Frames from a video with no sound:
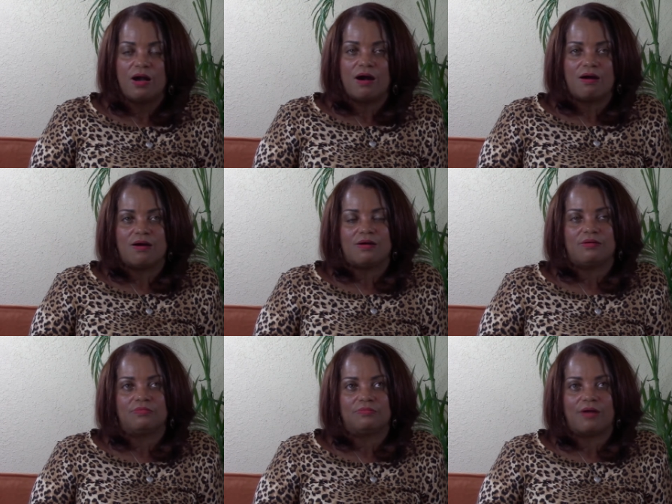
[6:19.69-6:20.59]
Uh,
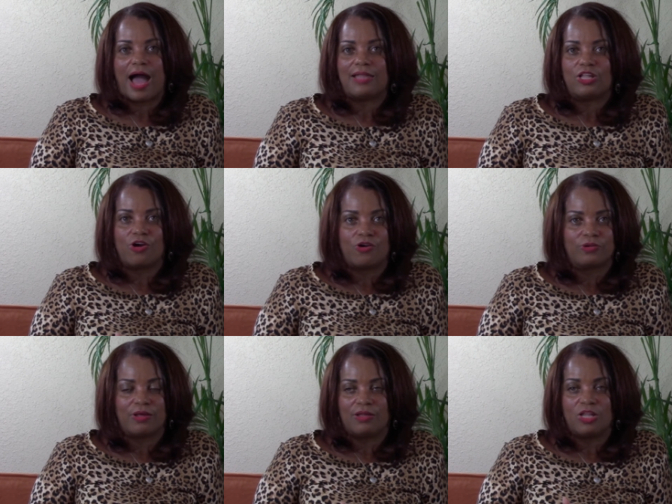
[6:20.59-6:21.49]
I
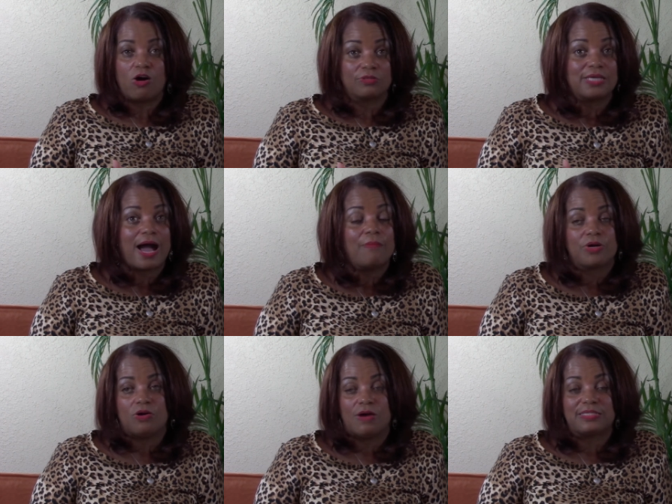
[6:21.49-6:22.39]
learned a long time
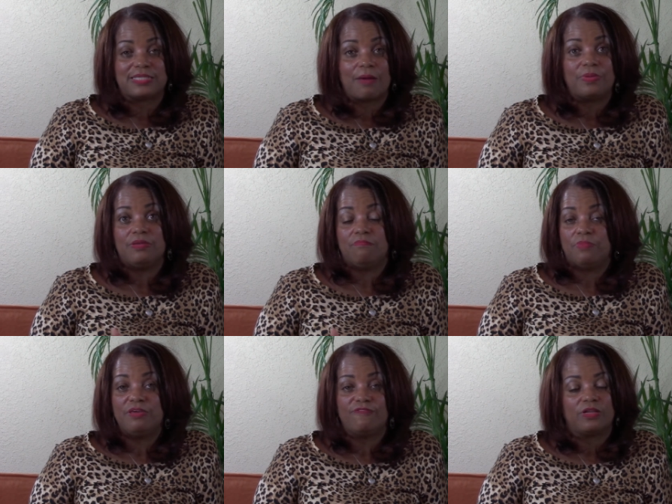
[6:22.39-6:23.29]
ago, I stopped eating
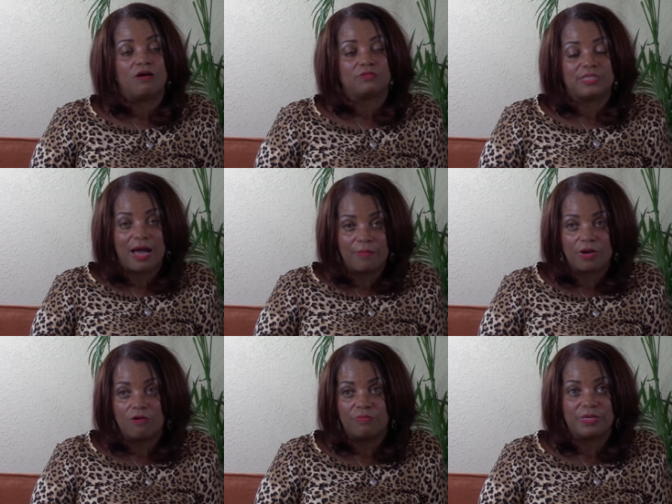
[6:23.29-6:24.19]
beef a long time
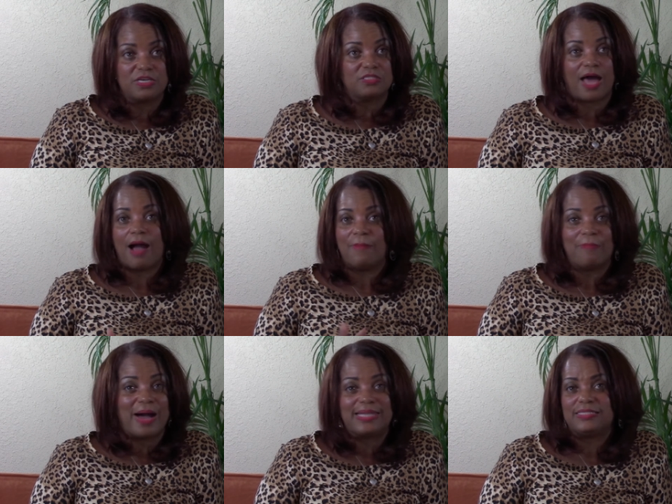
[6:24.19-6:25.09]
ago because my
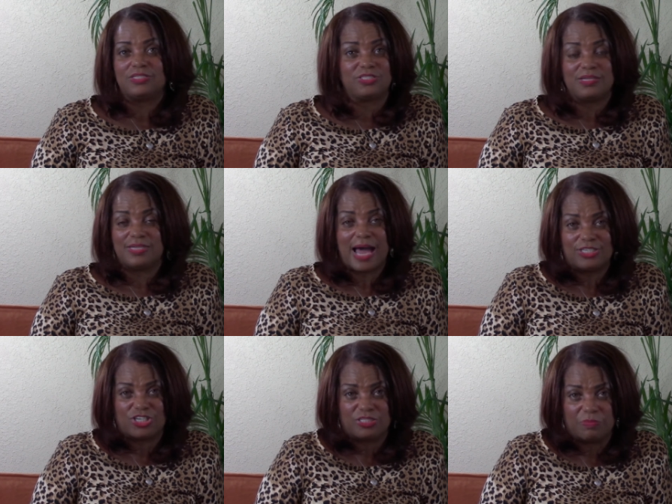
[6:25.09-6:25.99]
body just didn't
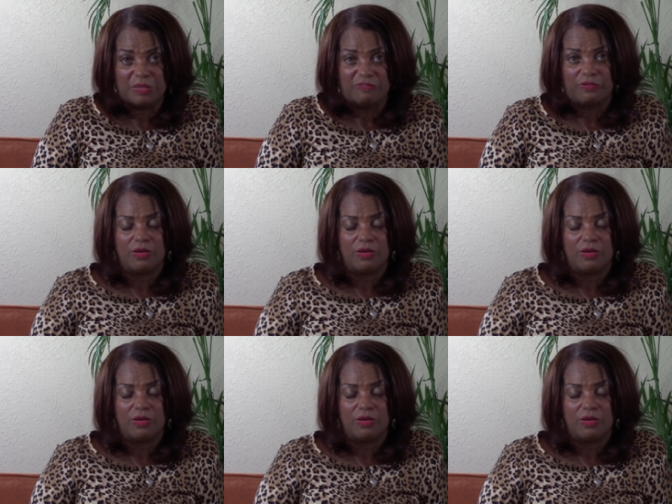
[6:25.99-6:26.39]
digest beef.